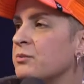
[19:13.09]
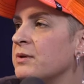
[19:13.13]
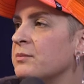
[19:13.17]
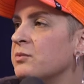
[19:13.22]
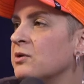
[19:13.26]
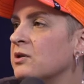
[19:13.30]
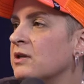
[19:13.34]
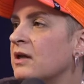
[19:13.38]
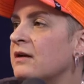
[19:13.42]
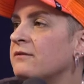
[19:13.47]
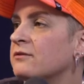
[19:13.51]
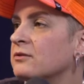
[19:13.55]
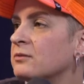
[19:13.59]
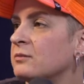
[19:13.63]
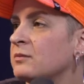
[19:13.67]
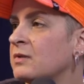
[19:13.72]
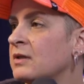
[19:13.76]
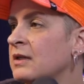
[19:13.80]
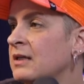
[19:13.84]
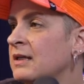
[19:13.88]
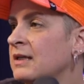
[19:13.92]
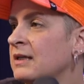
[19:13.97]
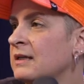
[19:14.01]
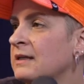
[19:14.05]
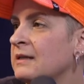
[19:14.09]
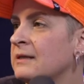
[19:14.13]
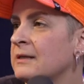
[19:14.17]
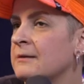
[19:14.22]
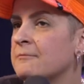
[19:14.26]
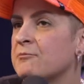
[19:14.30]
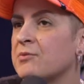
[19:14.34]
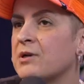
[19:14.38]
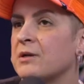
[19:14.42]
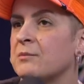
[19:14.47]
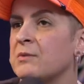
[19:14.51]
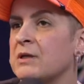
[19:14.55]
People love them.
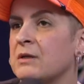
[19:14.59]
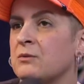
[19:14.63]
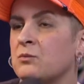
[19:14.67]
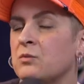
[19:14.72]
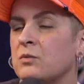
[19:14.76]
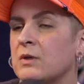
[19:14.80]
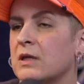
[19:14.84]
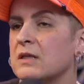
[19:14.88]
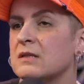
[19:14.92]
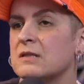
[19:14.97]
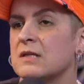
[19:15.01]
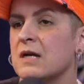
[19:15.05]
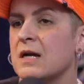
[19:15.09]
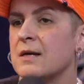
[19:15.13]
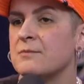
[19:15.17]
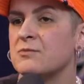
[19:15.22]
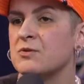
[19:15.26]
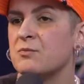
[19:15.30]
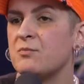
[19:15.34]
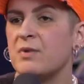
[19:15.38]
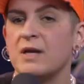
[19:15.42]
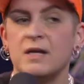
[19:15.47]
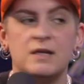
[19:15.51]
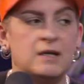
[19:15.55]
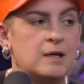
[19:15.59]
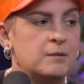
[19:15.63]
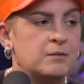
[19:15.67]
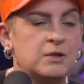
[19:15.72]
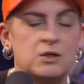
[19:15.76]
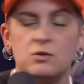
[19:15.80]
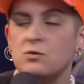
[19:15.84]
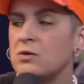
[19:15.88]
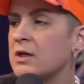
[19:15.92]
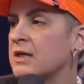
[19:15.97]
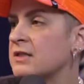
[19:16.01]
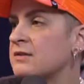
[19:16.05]
But I mean, in times of
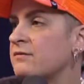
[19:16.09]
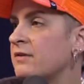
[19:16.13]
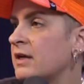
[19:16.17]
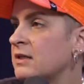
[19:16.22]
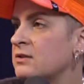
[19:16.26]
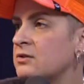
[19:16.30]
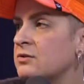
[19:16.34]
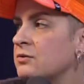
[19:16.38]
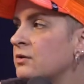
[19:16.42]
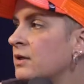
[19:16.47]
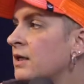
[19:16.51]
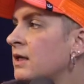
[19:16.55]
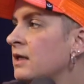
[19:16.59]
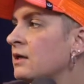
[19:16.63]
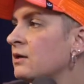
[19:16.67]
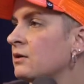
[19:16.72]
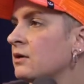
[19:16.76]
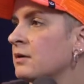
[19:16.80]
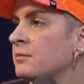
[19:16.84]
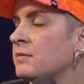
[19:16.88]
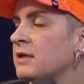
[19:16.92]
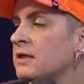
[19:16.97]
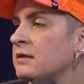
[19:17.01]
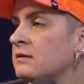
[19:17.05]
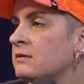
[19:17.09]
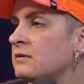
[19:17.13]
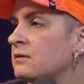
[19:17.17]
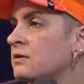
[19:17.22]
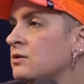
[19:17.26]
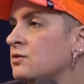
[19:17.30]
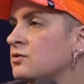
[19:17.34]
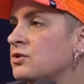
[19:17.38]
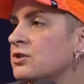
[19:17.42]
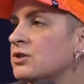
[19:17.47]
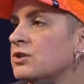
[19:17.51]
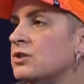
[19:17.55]
pandemic, you guys have had to do it here. I mean,
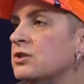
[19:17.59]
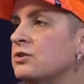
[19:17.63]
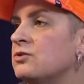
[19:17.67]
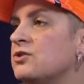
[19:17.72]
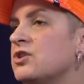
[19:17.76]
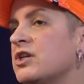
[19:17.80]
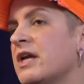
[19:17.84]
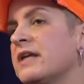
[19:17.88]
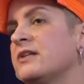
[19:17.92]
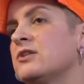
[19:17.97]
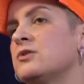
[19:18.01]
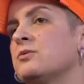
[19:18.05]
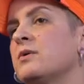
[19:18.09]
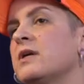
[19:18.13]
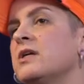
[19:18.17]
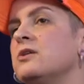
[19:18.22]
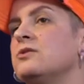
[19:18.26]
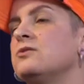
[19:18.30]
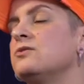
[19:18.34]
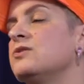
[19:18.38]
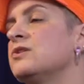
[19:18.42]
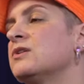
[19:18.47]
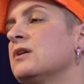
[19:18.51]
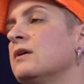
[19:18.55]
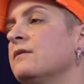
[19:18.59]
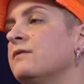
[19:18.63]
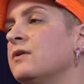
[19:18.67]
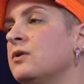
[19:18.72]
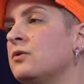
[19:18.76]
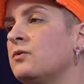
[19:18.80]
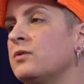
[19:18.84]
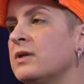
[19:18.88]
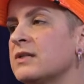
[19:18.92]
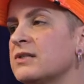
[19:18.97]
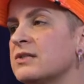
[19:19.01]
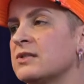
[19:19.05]
you just, you change the way you do stuff. You
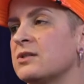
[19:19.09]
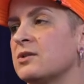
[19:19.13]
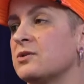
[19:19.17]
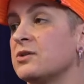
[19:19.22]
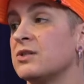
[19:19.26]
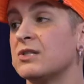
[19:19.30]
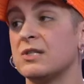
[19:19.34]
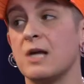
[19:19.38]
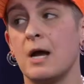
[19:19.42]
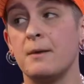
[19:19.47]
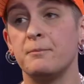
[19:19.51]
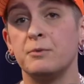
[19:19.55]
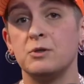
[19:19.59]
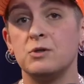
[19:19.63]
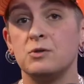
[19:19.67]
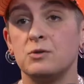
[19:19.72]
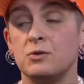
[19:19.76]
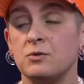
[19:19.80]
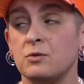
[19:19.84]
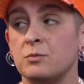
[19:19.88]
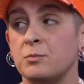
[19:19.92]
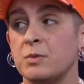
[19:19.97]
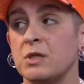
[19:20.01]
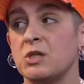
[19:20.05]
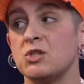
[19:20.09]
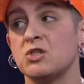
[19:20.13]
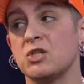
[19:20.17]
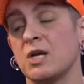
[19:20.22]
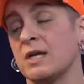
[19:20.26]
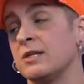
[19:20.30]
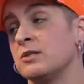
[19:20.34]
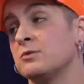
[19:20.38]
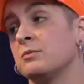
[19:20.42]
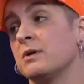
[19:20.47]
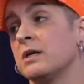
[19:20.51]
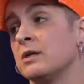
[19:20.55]
don't necessarily stop what you're doing, but you
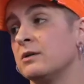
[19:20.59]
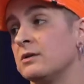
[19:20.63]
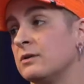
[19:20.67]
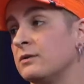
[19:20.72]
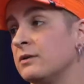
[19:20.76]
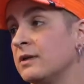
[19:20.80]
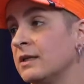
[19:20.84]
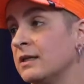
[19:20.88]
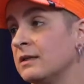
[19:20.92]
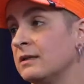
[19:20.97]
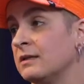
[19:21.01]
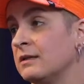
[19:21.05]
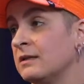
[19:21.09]
change the way you're doing it.